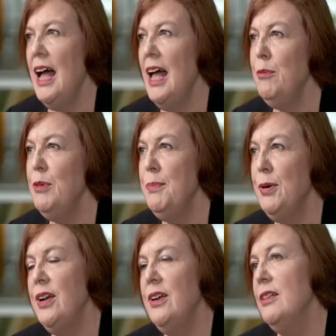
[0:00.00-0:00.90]
I would
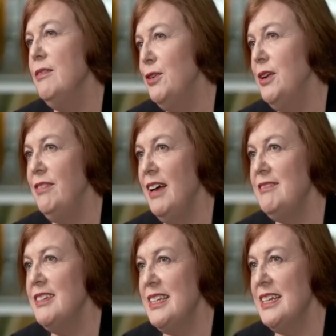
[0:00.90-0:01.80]
put it on the
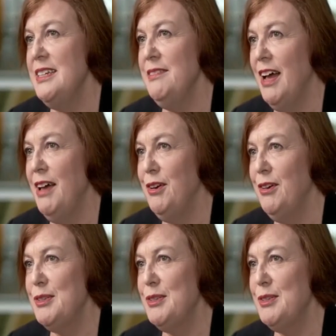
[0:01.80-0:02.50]
45 to 65 year